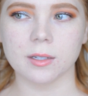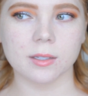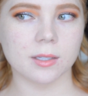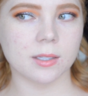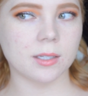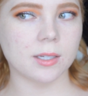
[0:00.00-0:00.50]

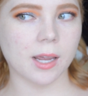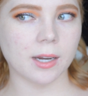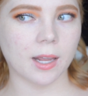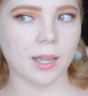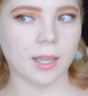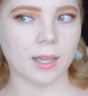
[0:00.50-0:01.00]
Stay
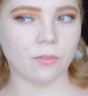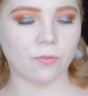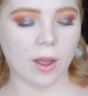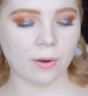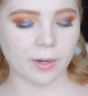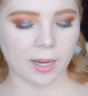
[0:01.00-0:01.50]
Naked
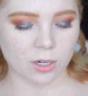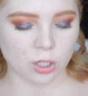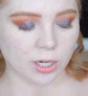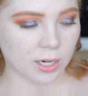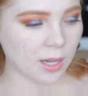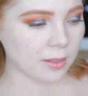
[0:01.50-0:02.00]

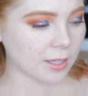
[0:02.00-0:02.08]
foundation.